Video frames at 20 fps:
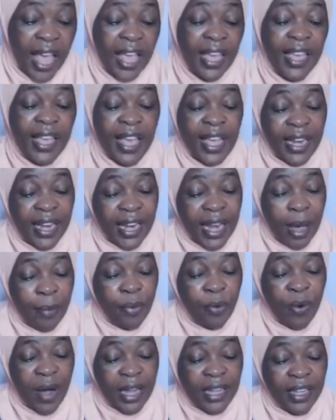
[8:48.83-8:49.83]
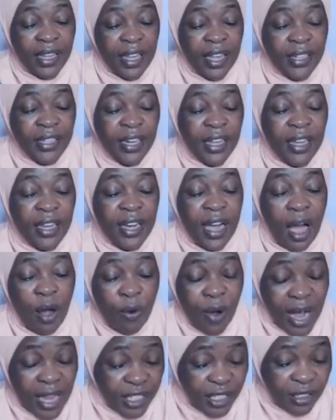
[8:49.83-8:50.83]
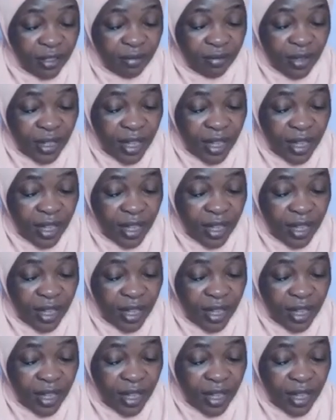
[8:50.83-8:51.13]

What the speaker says: He ended up working at a car wash,